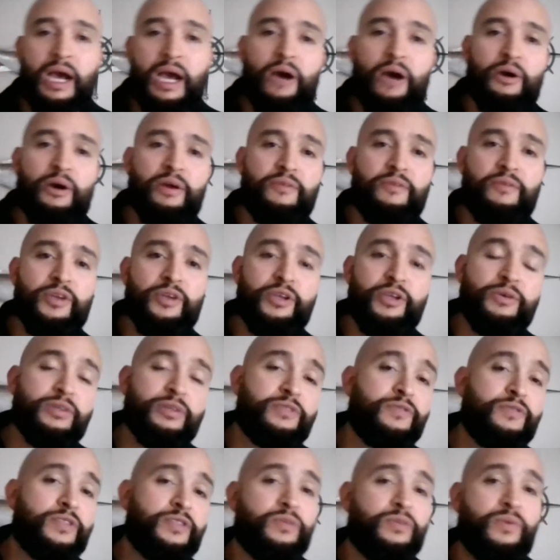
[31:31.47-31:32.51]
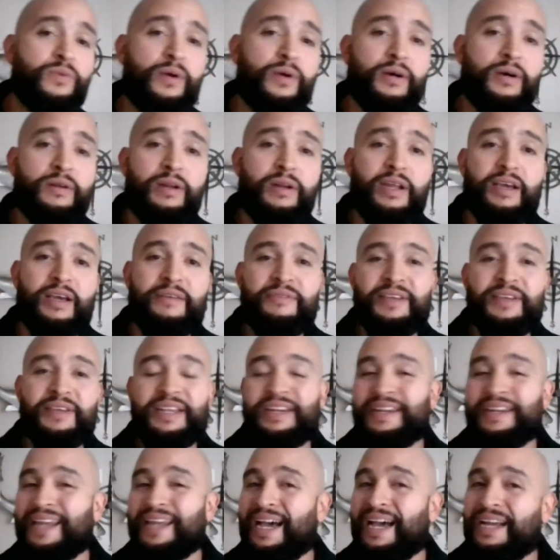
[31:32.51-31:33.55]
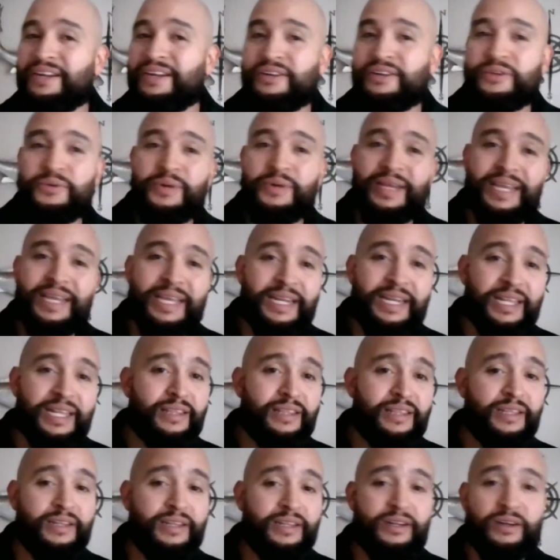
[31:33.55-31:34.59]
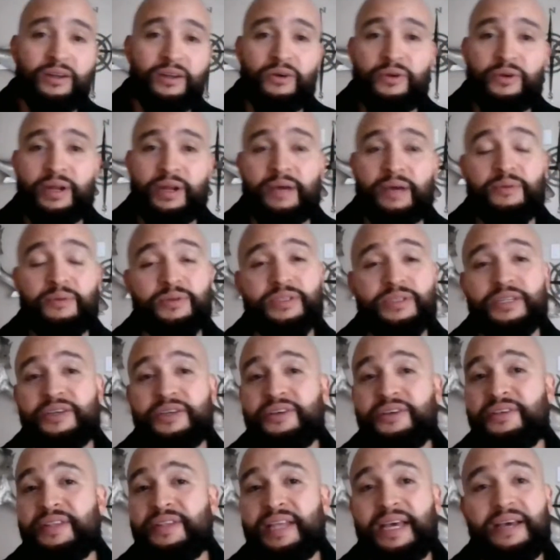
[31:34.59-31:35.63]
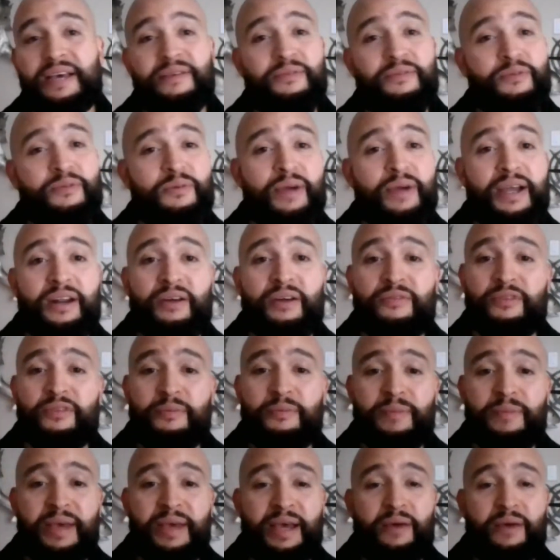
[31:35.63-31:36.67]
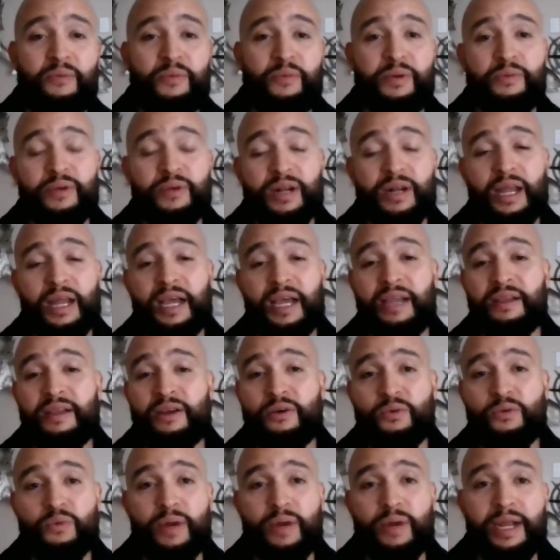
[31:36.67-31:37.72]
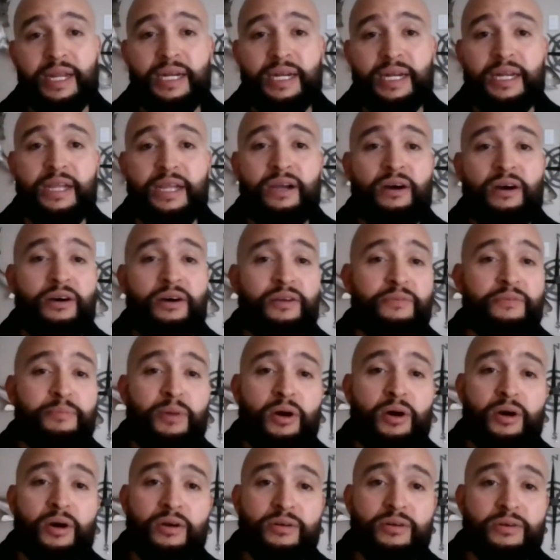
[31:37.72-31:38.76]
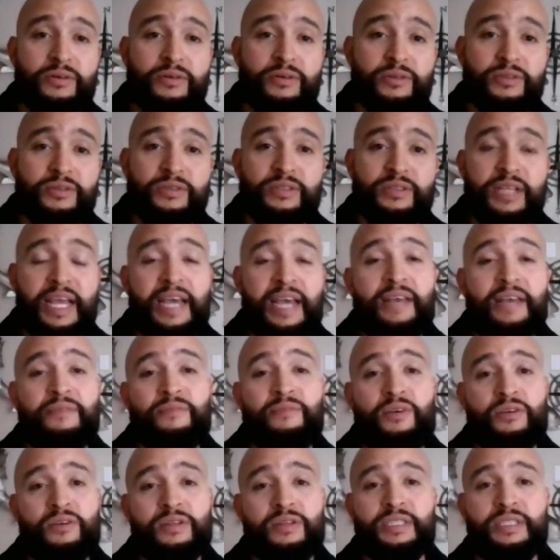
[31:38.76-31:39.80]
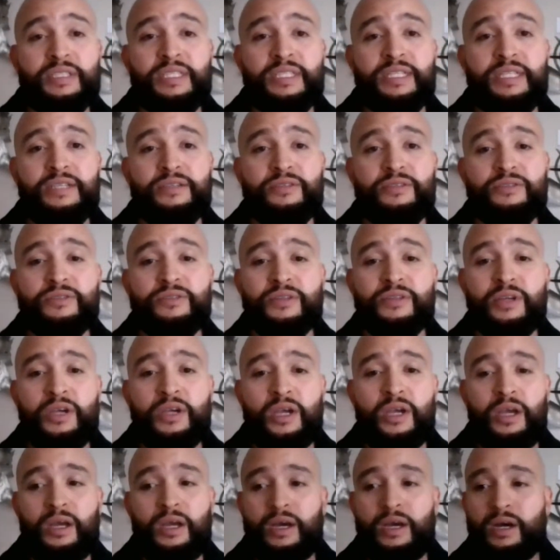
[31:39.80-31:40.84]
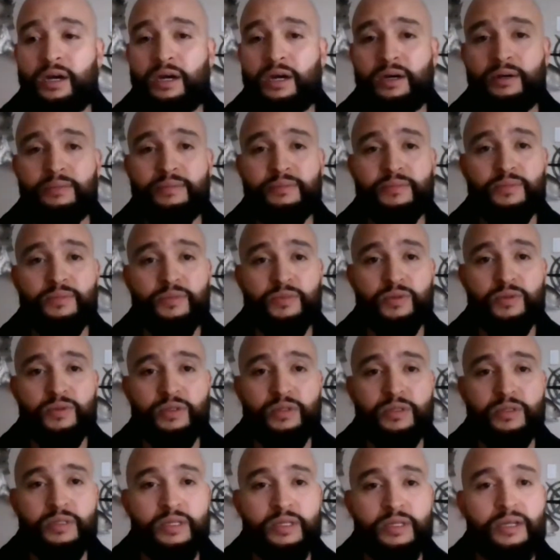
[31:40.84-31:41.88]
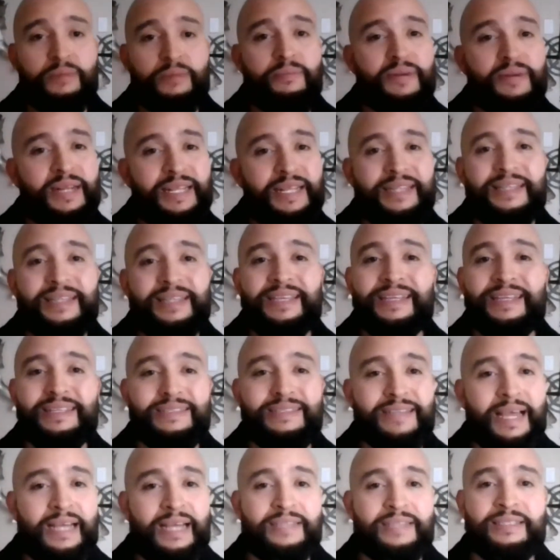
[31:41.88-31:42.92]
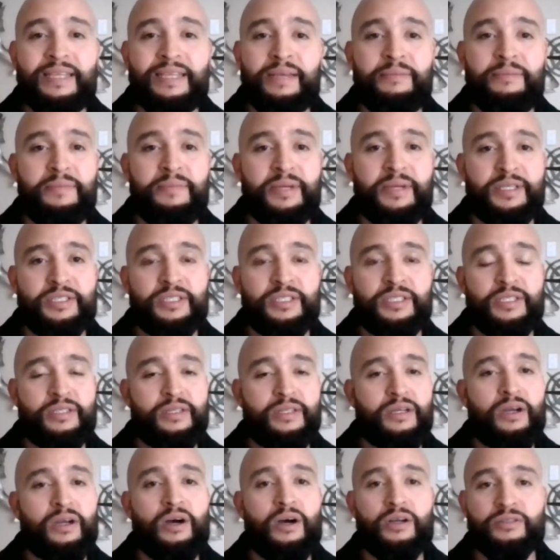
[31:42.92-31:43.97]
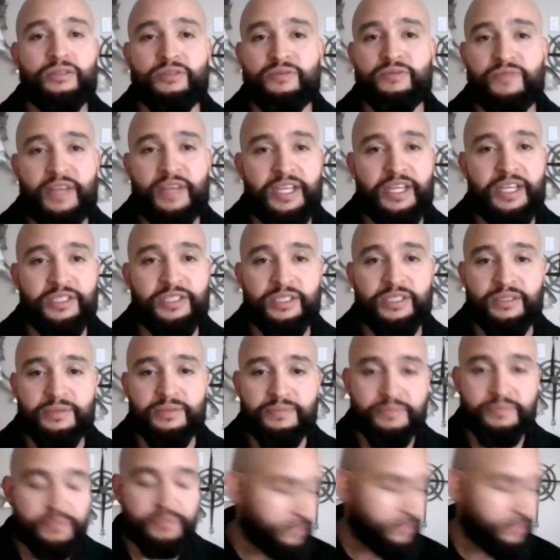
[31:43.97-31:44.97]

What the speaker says: However, U.S. Fish and Wildlife cannot do anything alone. I will tell you that right off the bat. We rely greatly on partners and volunteers to complete the exact same mission, the conservation